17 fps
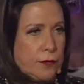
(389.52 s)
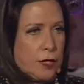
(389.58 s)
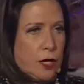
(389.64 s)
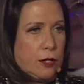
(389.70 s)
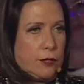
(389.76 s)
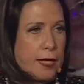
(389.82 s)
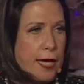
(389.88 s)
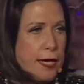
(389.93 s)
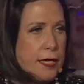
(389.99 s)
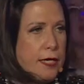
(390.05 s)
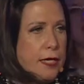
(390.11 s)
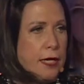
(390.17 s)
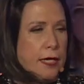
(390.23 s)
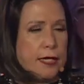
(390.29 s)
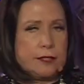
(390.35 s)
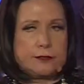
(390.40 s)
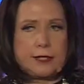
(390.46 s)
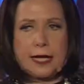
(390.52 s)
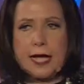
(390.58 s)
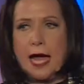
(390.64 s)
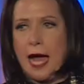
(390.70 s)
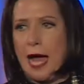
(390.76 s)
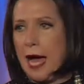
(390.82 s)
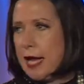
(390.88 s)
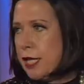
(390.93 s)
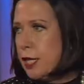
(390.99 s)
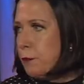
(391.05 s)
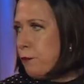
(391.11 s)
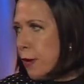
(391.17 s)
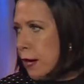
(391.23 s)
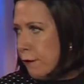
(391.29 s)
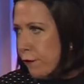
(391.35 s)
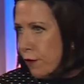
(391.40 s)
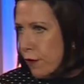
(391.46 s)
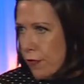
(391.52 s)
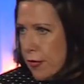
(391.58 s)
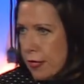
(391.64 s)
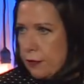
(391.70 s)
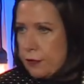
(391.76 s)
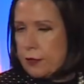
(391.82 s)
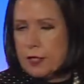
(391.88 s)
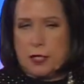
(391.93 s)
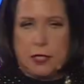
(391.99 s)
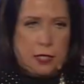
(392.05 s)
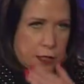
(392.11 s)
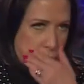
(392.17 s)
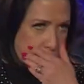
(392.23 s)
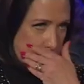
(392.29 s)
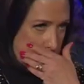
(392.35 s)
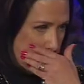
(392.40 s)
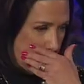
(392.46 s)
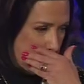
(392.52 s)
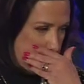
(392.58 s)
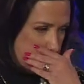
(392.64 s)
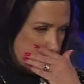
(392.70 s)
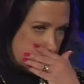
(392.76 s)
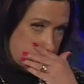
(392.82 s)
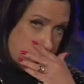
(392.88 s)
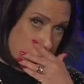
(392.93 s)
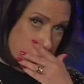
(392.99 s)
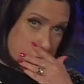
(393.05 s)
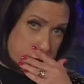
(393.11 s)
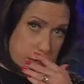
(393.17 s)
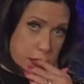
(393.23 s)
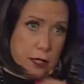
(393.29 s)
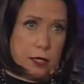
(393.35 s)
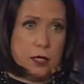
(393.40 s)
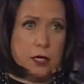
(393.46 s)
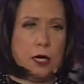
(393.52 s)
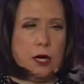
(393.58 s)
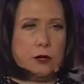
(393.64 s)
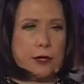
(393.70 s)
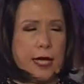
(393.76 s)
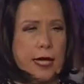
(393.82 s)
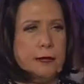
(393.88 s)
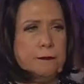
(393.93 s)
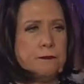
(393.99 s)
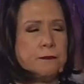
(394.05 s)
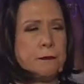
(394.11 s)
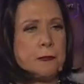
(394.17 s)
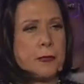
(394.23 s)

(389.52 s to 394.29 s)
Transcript: Okay? Because like, how do you pray for this? It's in that book back there. Okay?